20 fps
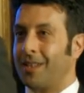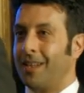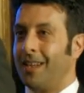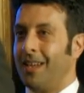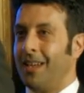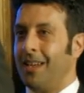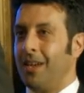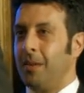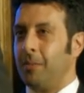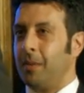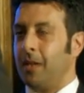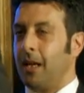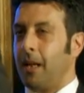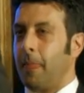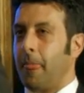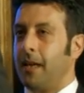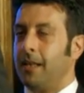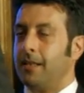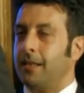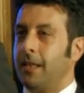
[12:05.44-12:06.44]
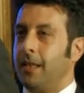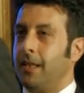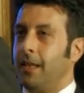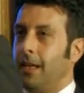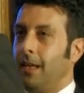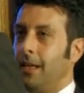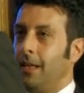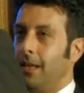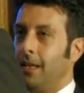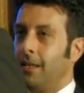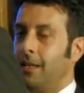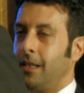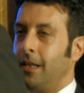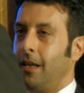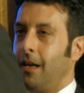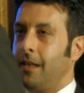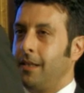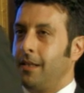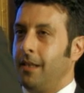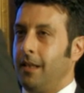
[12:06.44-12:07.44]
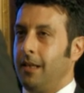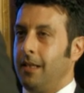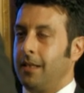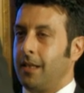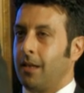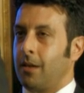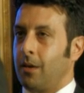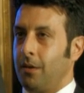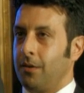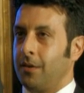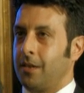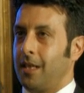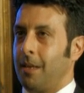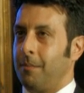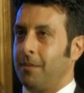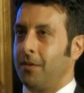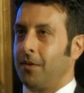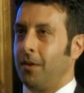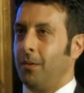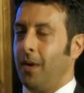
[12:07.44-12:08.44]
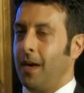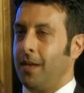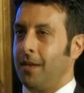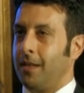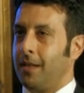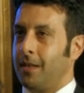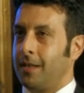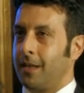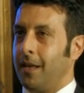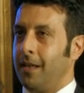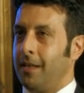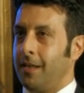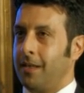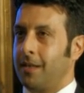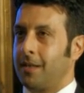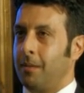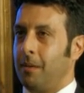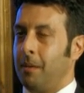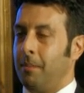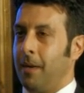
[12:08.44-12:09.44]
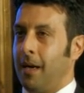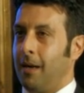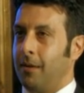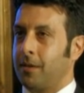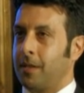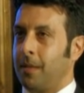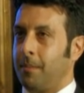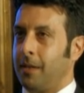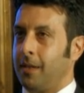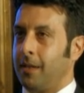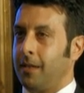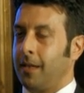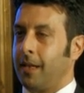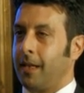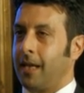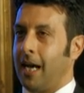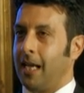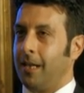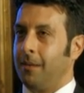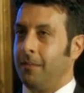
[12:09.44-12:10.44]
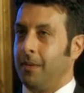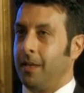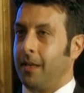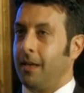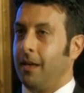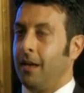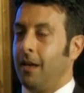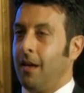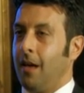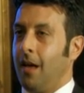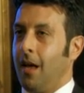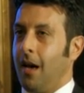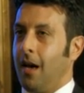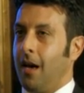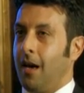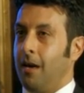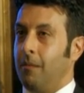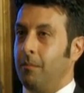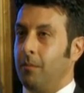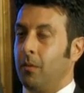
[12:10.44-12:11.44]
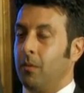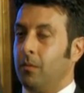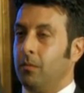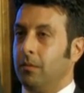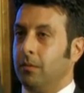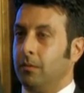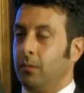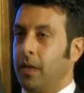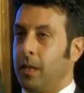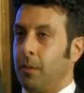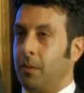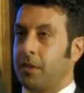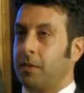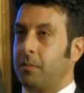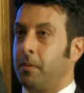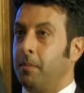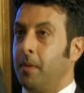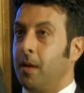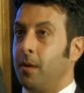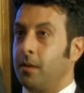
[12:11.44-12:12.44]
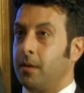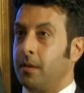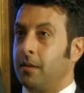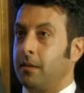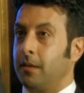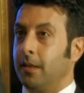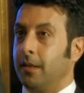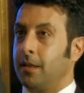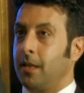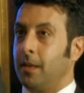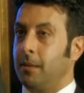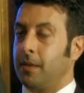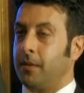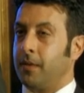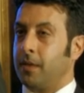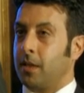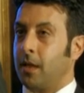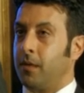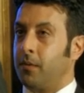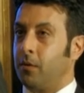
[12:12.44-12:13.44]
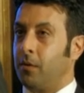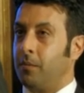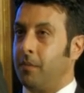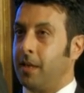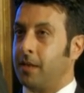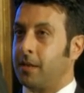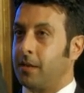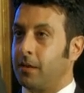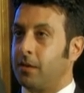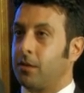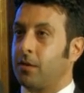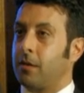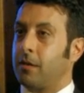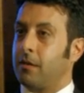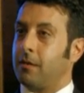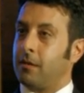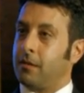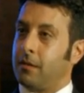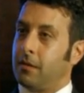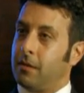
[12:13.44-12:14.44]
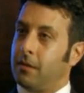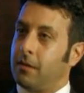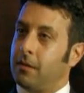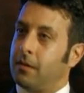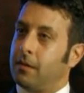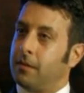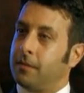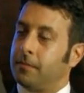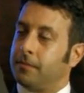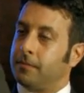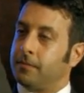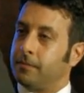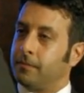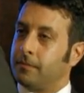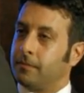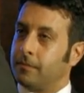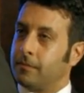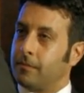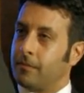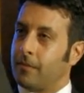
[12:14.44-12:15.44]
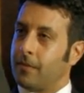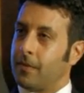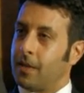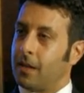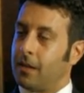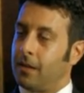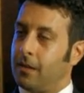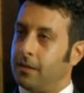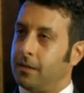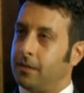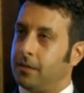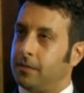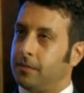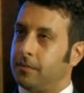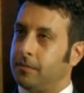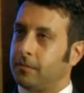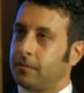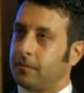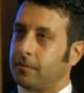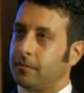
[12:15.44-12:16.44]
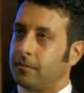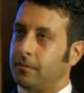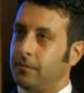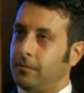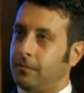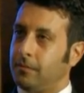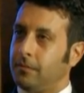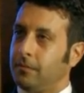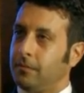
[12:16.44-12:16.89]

No. But is the concept of the way that these ideas come about something that the Academy really wants to promote in terms of its overall message? Yes, absolutely.